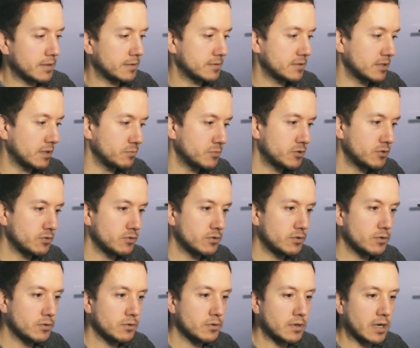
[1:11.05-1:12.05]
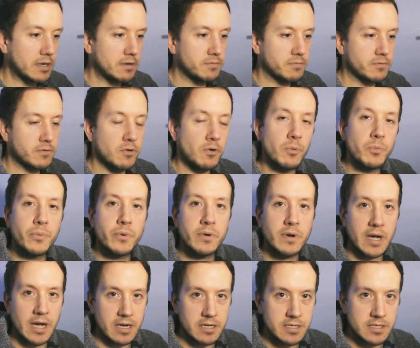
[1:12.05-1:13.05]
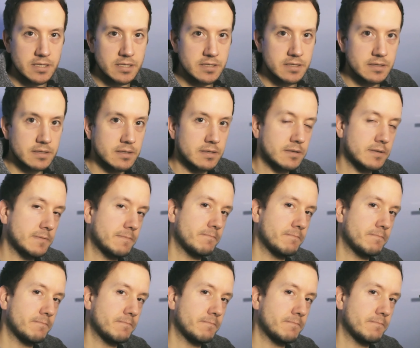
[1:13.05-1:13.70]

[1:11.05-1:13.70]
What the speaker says: Some studio have comp artists